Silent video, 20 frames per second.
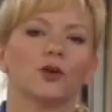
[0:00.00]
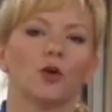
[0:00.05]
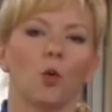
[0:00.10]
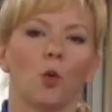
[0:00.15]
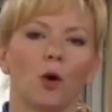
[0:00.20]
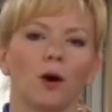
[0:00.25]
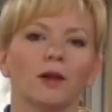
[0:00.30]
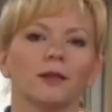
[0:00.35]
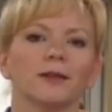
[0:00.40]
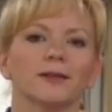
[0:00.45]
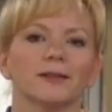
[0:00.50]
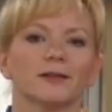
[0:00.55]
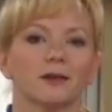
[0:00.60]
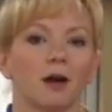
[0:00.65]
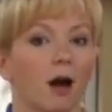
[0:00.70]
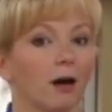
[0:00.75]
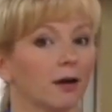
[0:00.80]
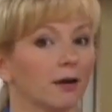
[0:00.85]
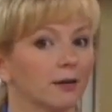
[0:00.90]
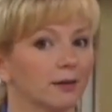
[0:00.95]
an oil is
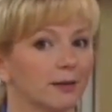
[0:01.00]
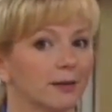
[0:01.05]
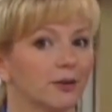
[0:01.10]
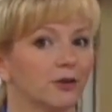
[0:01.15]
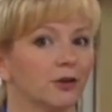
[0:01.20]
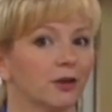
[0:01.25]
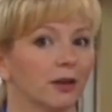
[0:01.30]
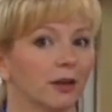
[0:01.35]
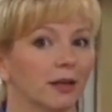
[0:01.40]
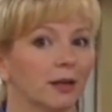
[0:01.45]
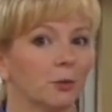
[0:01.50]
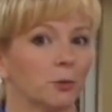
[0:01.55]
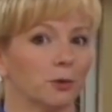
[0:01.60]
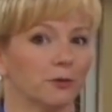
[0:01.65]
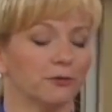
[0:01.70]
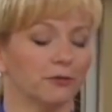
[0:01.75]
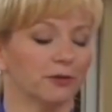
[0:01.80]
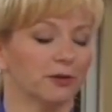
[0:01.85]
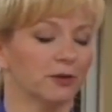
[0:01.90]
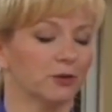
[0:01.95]
not considered a
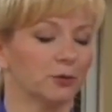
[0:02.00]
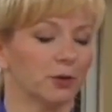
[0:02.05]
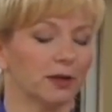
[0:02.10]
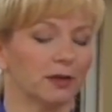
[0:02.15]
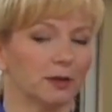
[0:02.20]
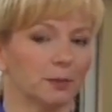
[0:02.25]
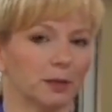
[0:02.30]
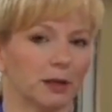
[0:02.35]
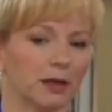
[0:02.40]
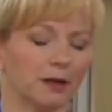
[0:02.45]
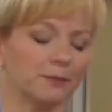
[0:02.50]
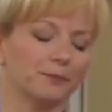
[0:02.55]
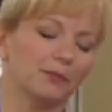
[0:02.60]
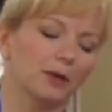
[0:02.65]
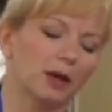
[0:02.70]
liquid for this recipe.